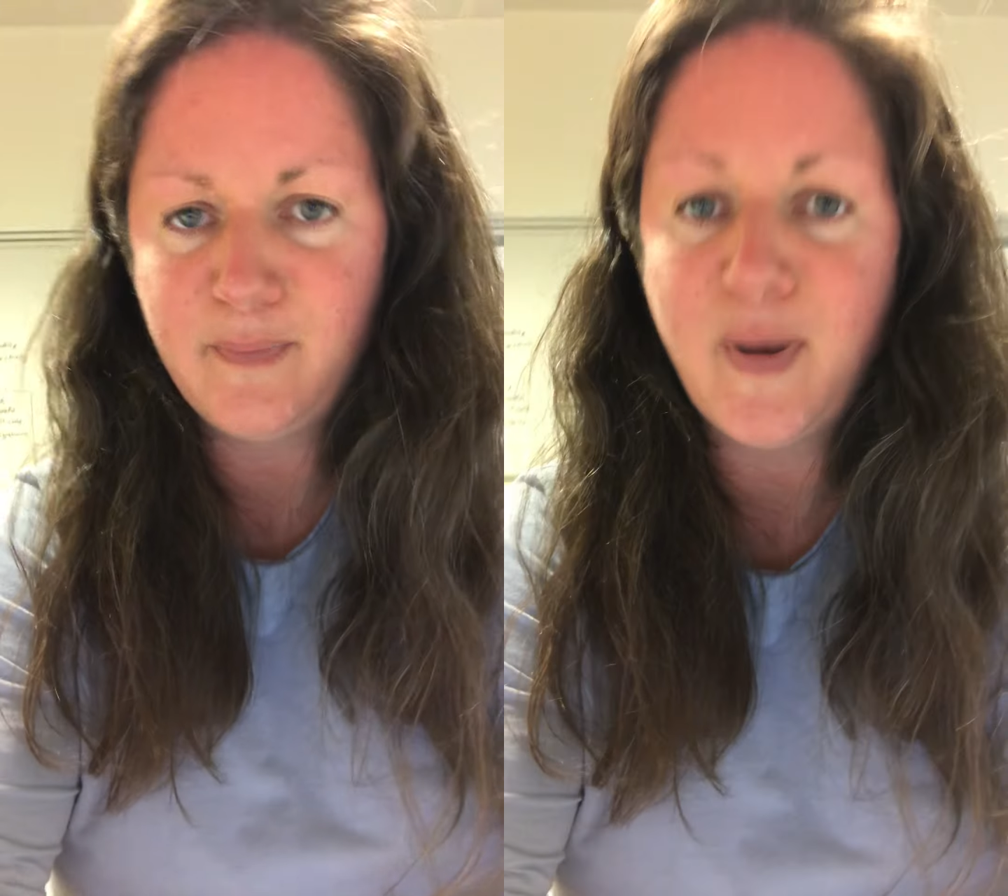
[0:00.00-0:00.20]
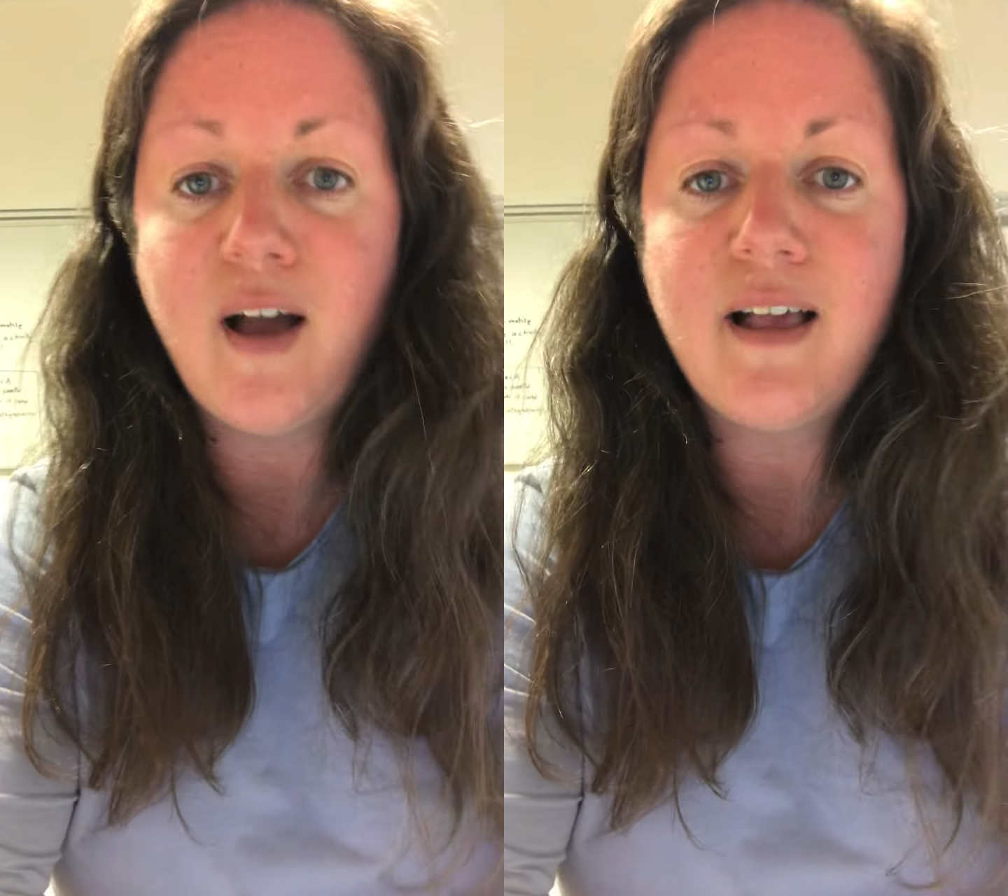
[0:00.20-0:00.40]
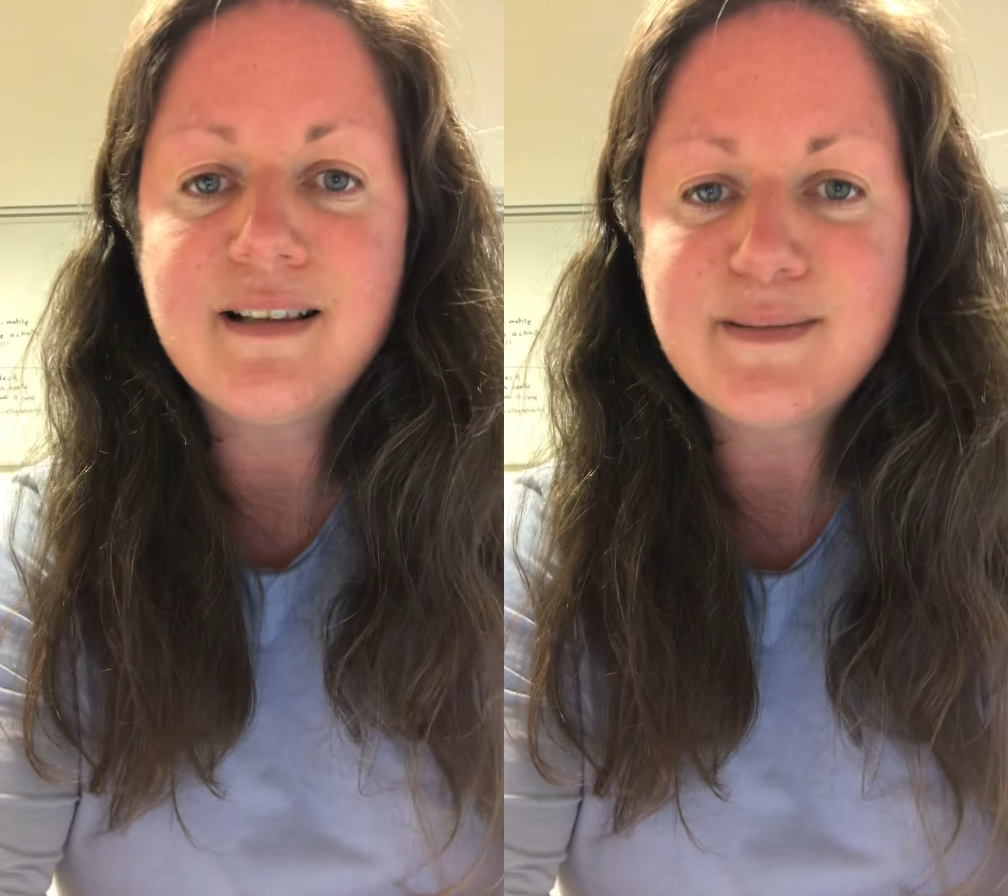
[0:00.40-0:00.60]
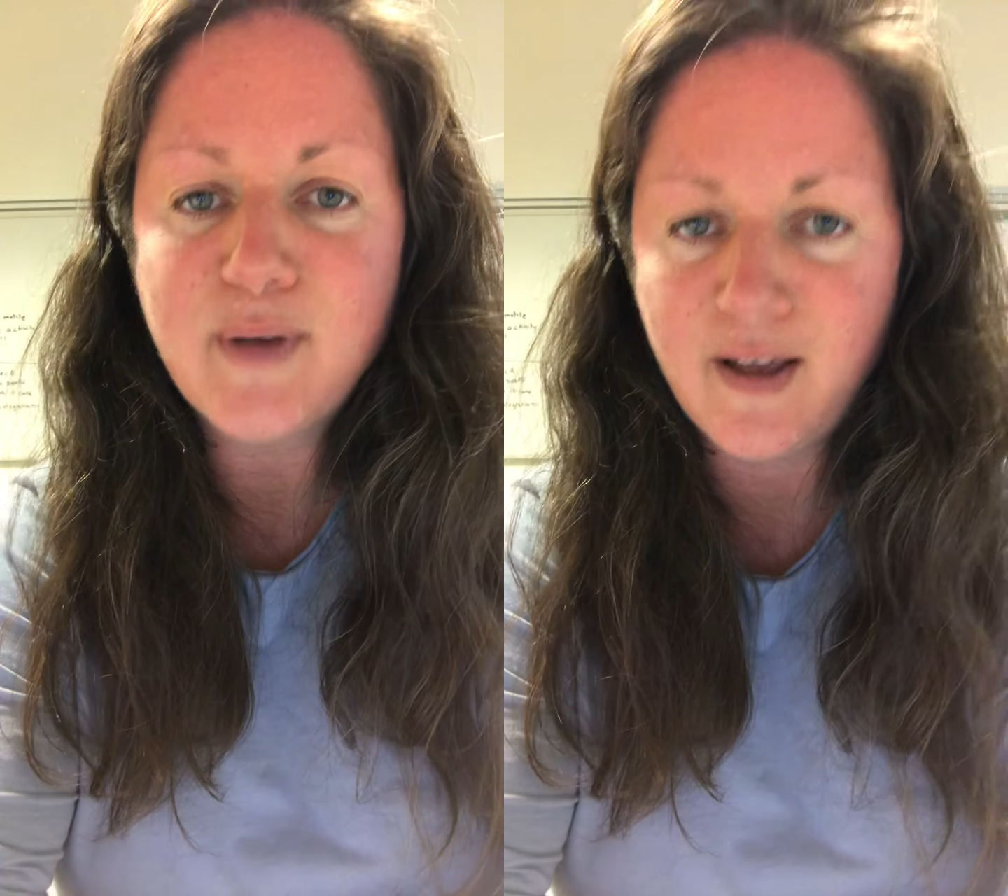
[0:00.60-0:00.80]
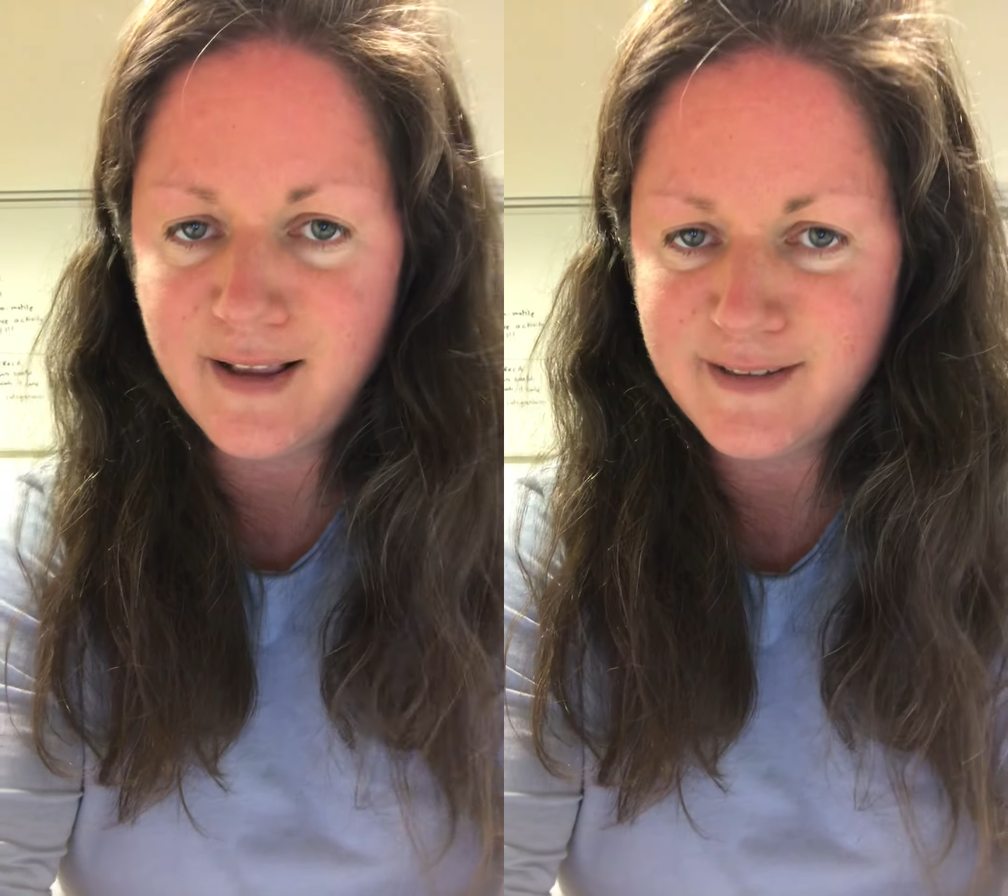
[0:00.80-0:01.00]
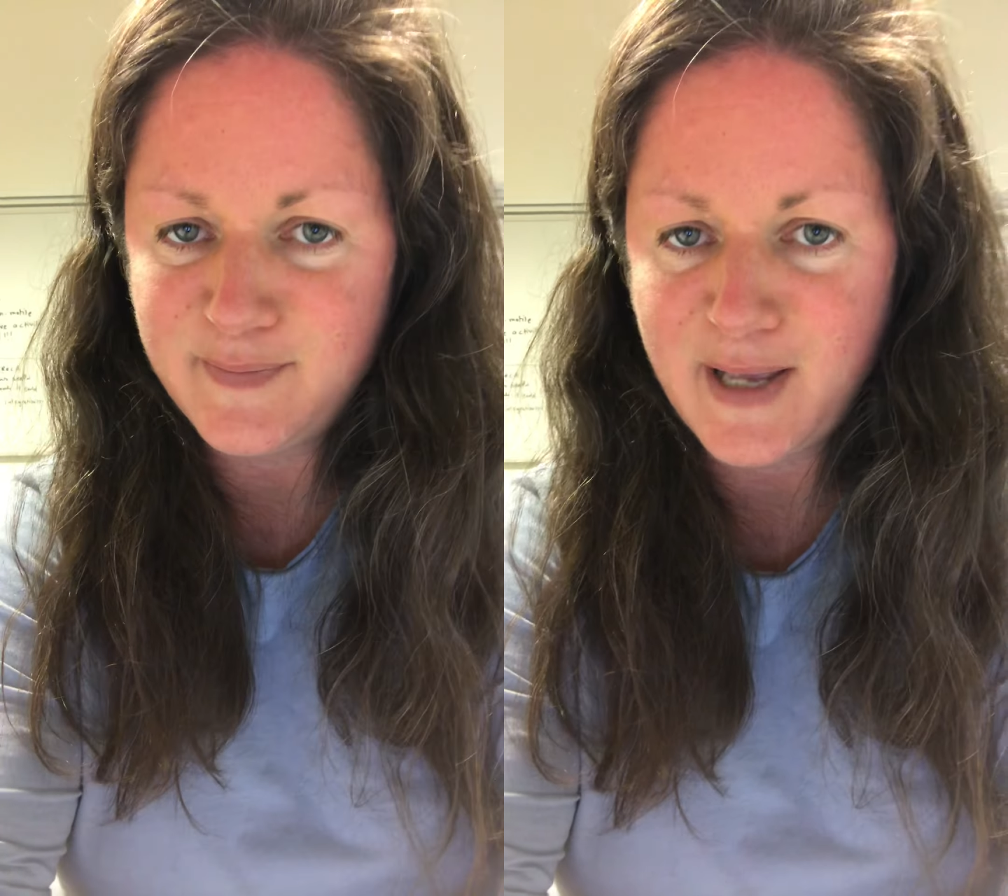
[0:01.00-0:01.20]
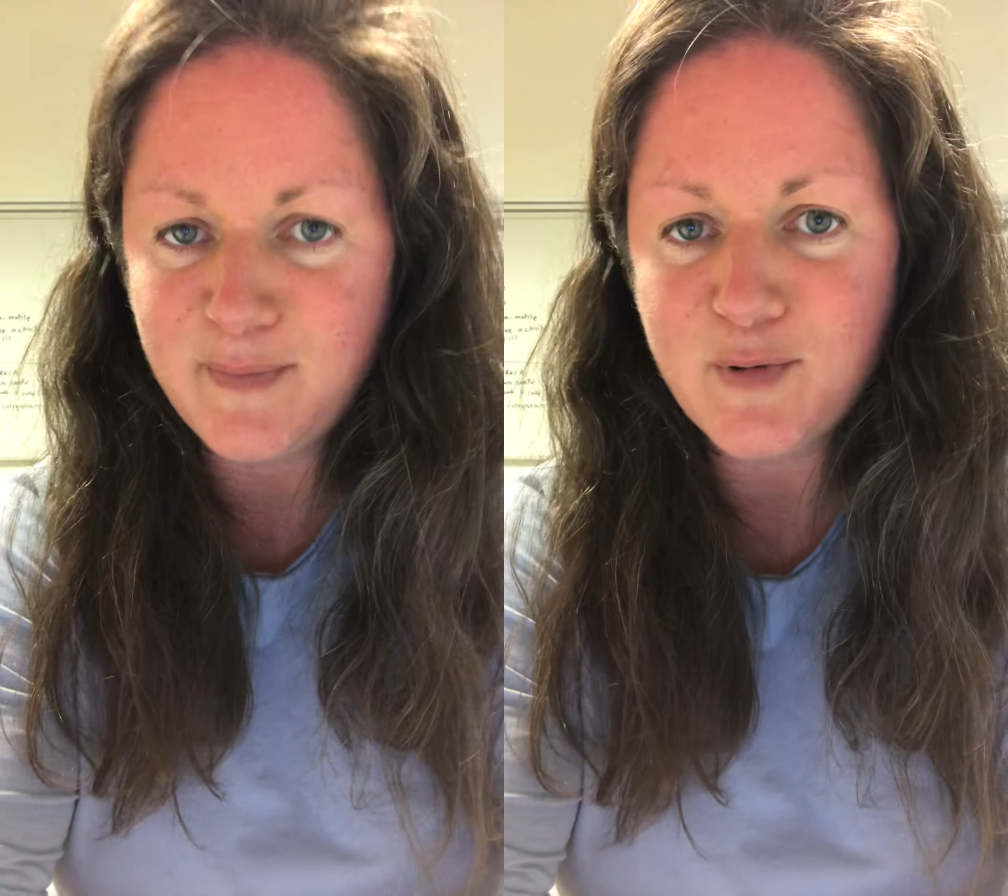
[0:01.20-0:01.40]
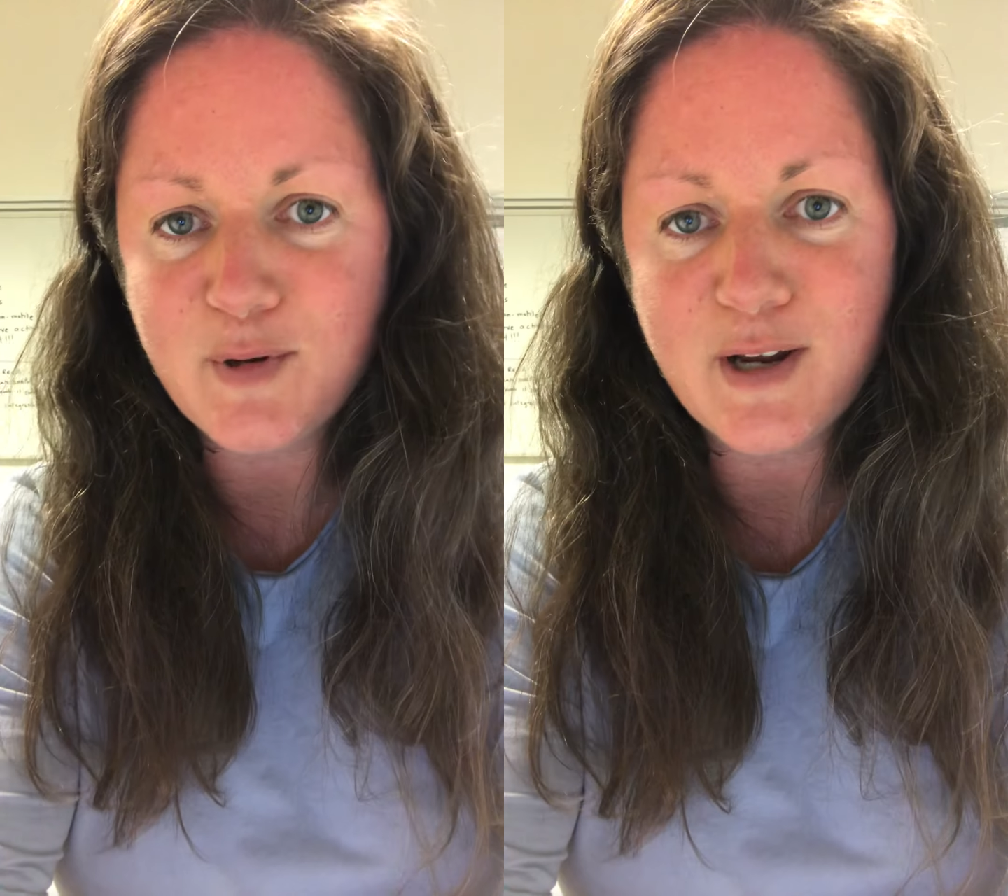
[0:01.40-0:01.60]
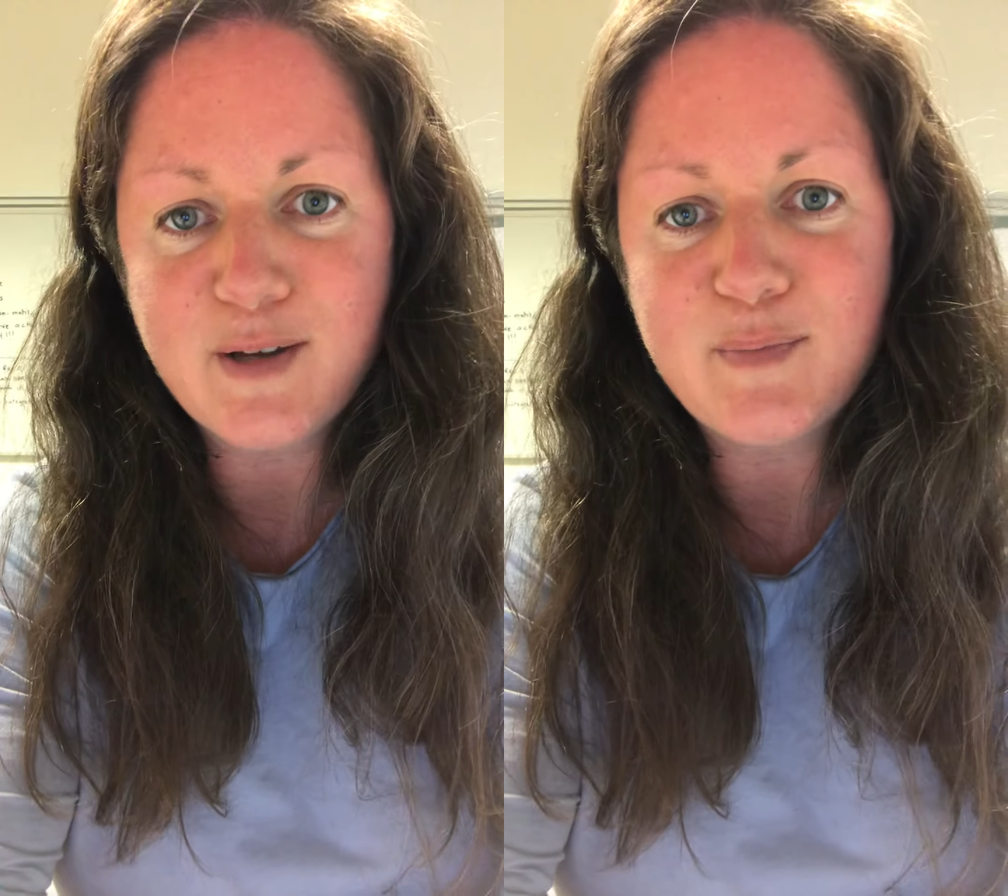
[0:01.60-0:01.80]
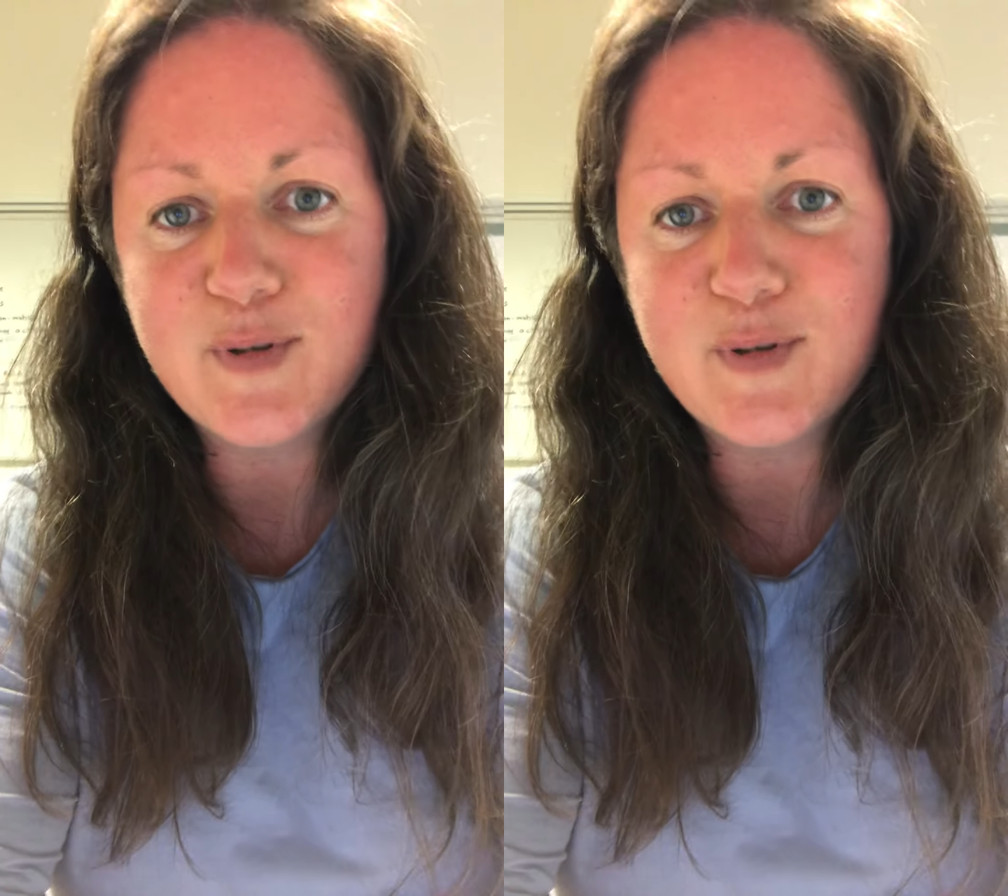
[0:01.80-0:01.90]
piles and piles of paperwork,